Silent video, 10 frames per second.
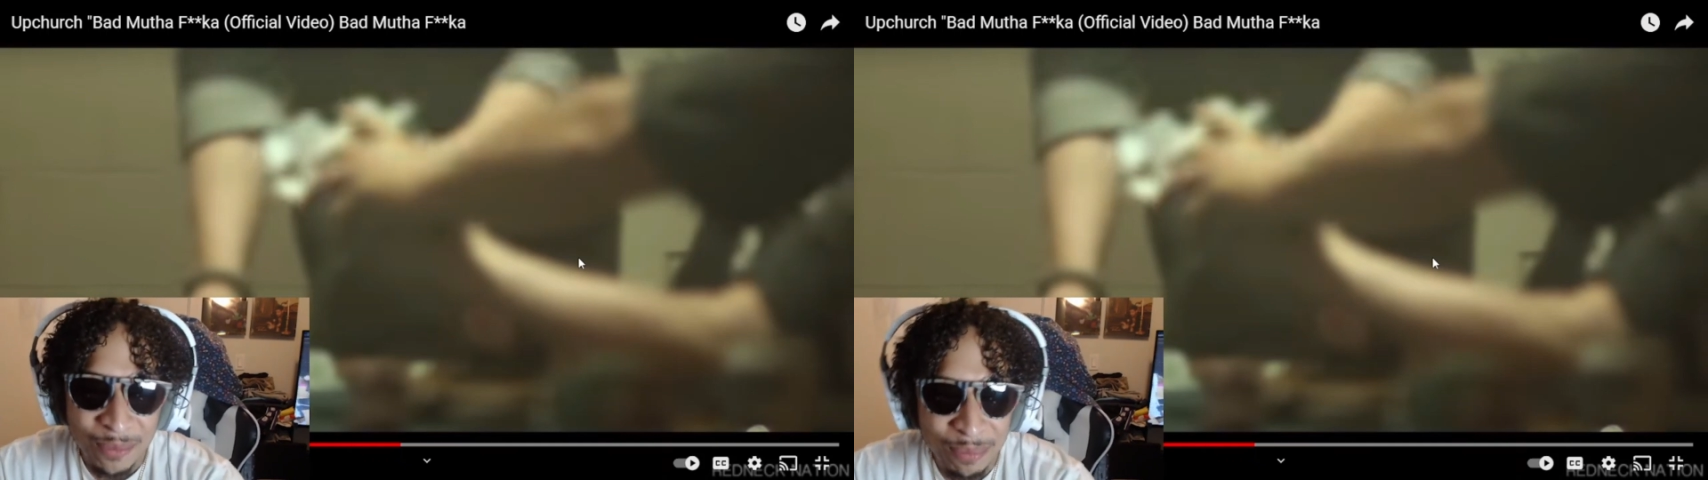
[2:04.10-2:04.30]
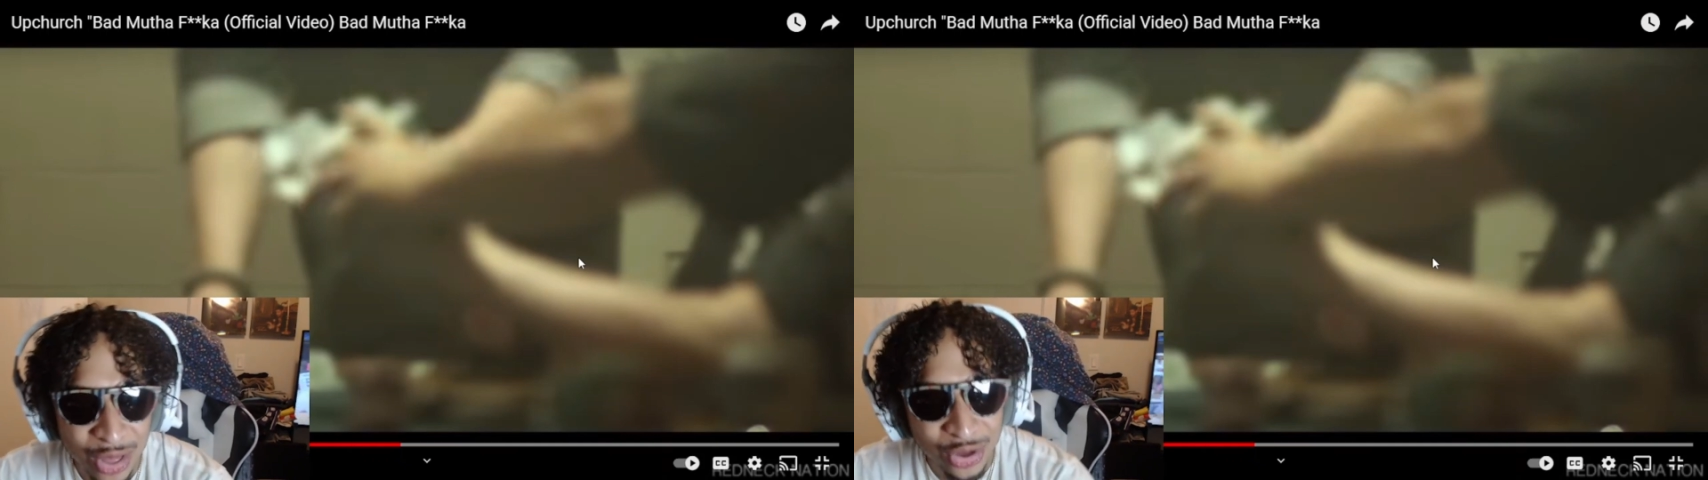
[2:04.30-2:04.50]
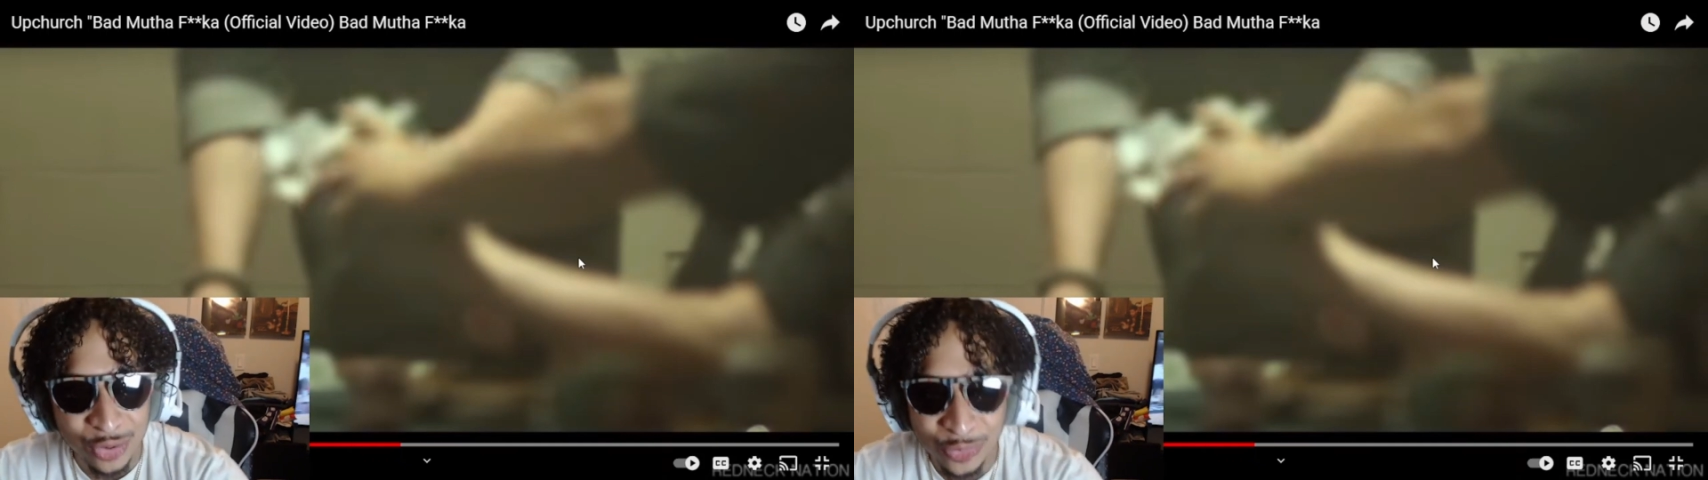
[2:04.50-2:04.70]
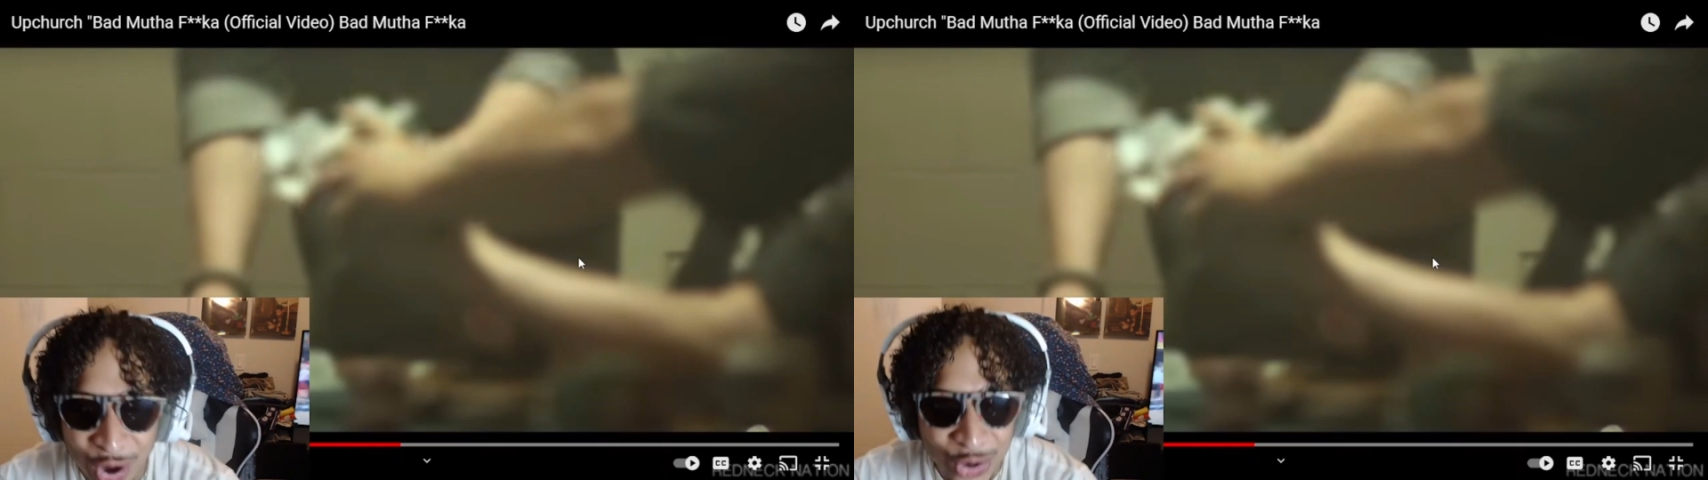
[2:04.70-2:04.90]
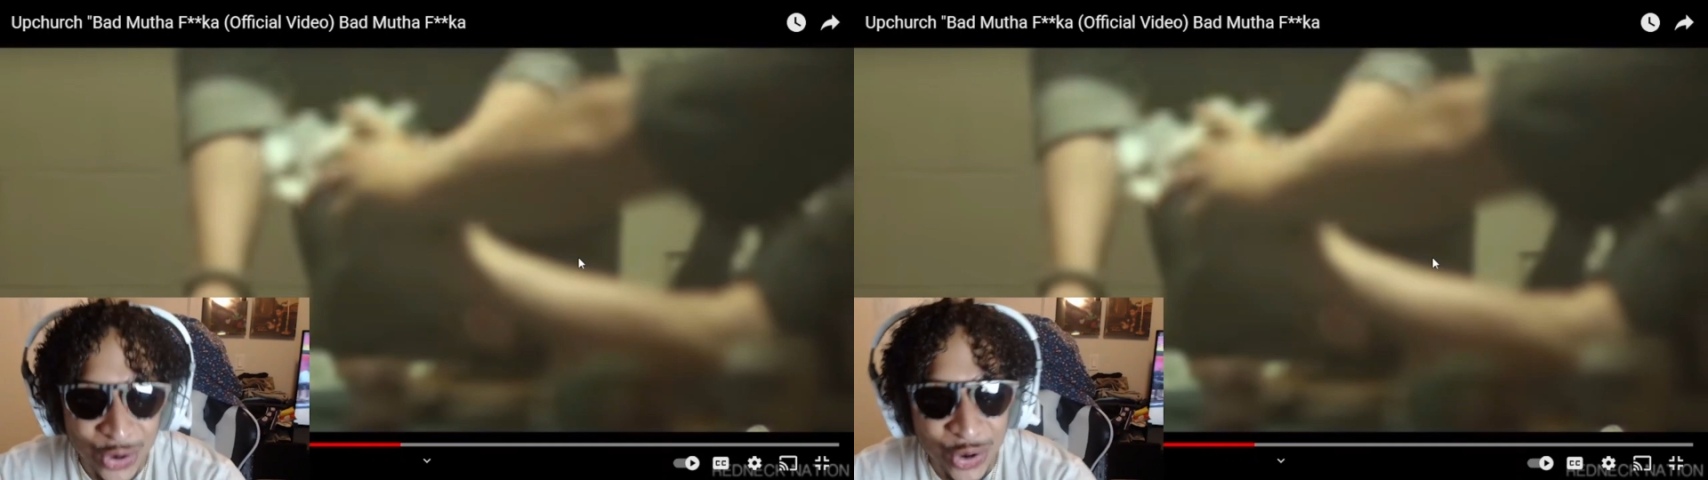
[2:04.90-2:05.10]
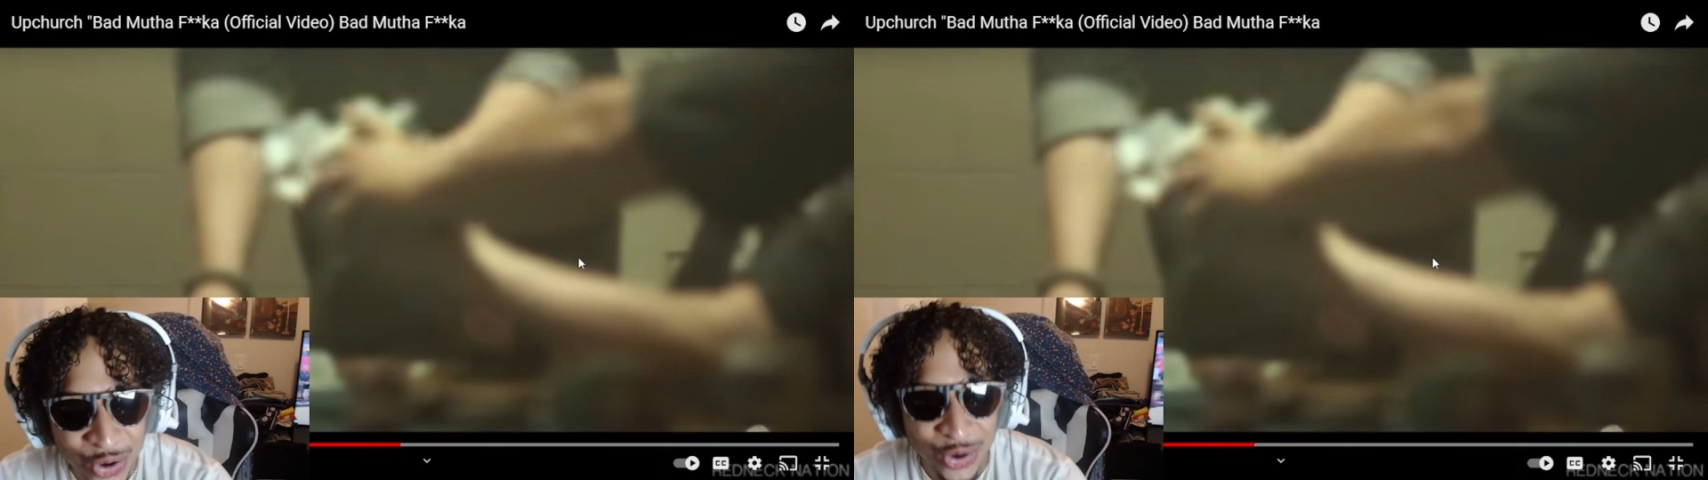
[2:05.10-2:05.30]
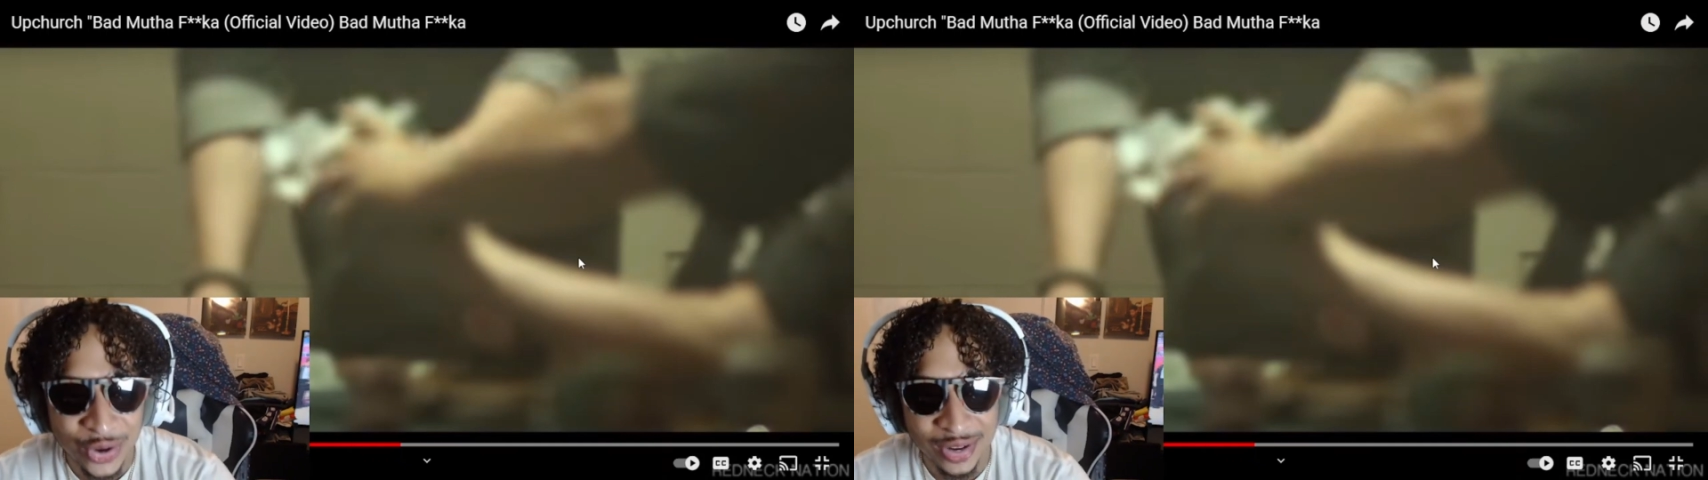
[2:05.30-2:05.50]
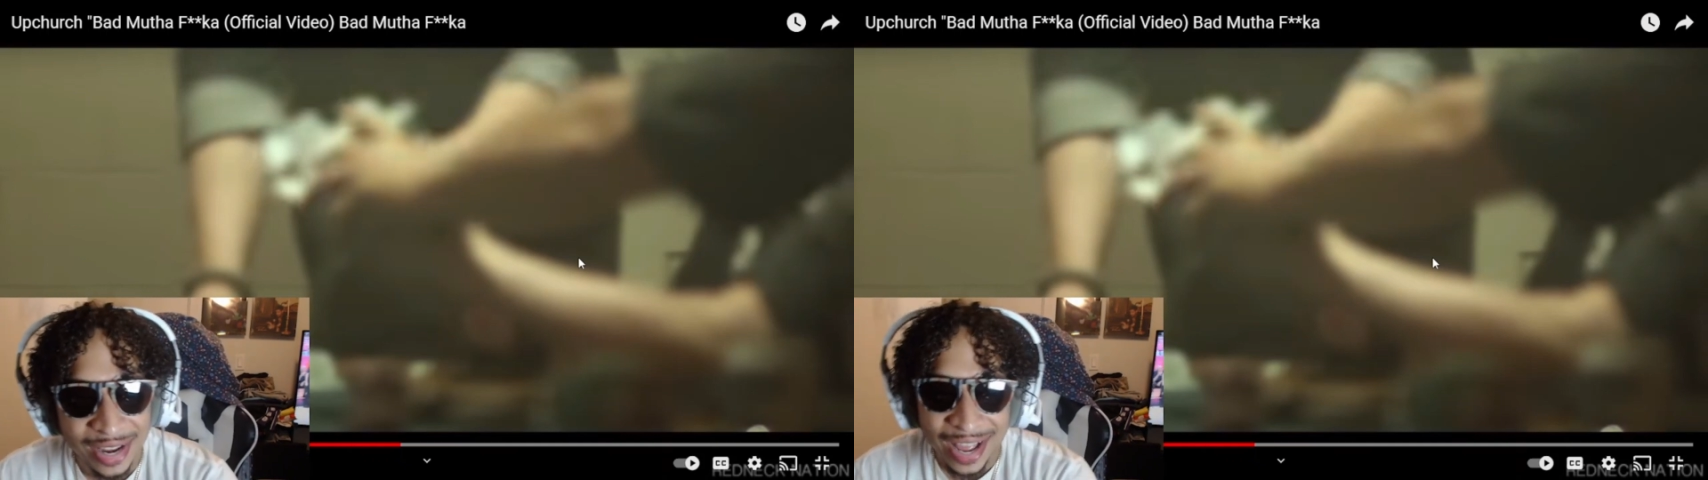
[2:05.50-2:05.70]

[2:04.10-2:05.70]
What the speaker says: motherfucker.